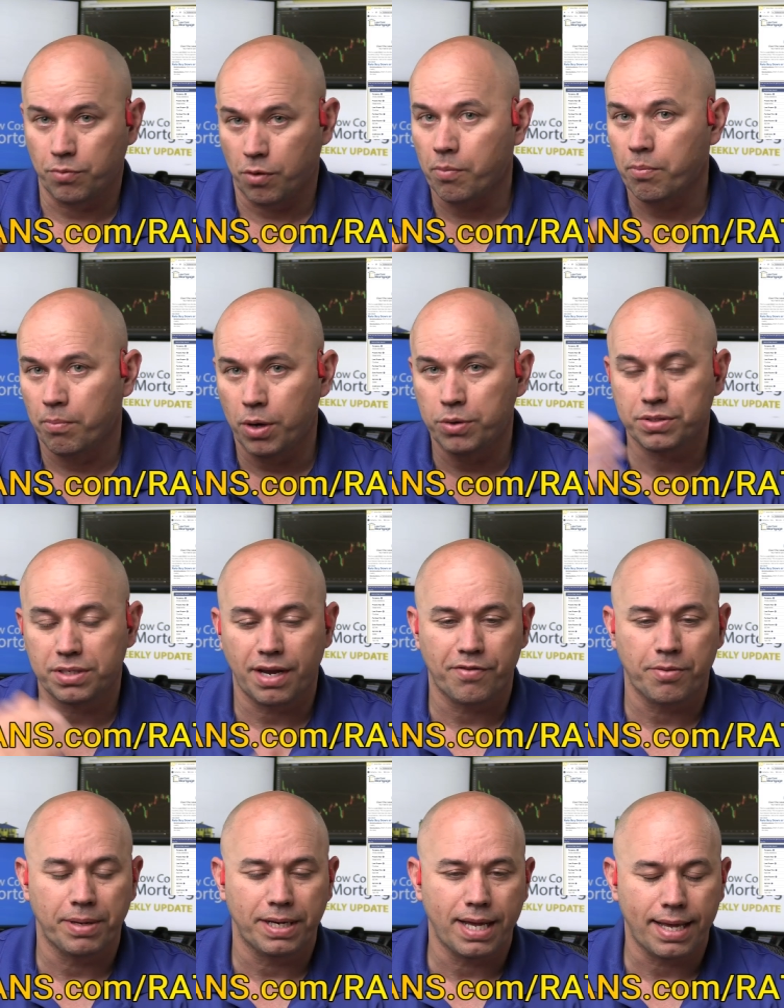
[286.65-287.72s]
Well, mostly
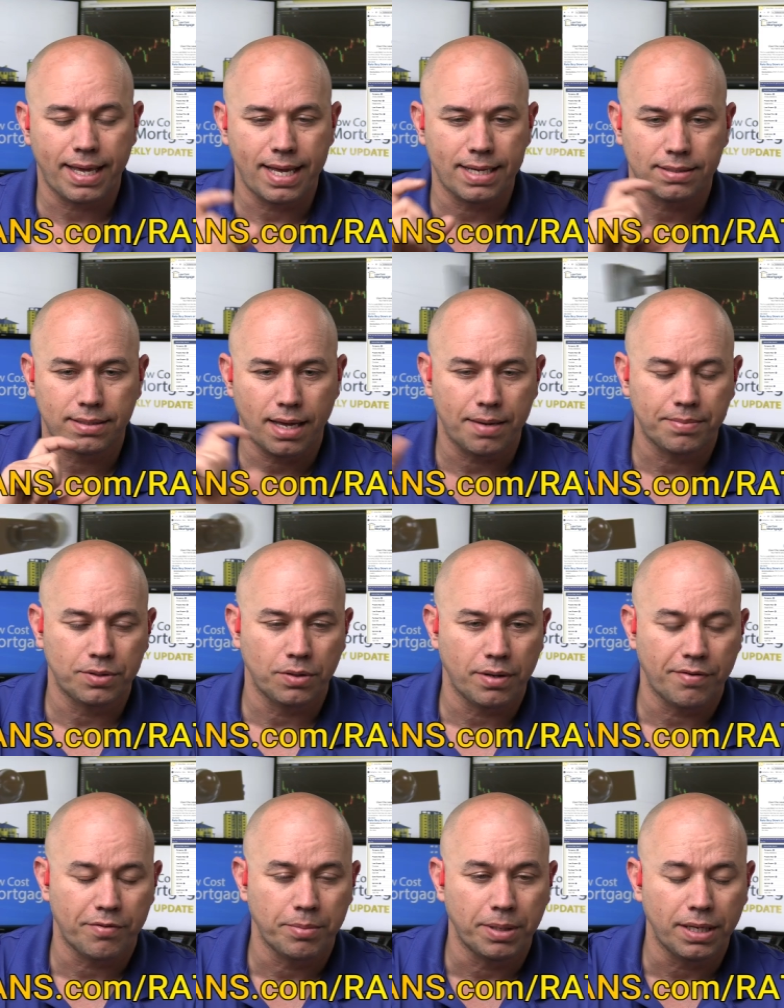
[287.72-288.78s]
everybody. I can't say
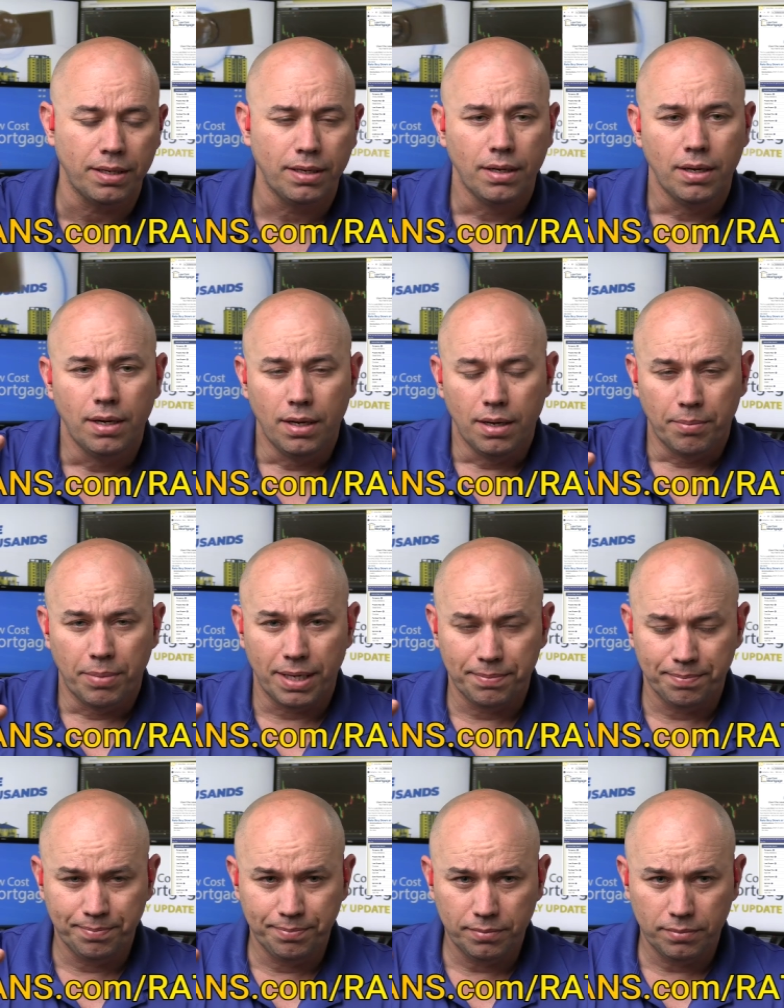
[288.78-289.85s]
absolutely everybody, but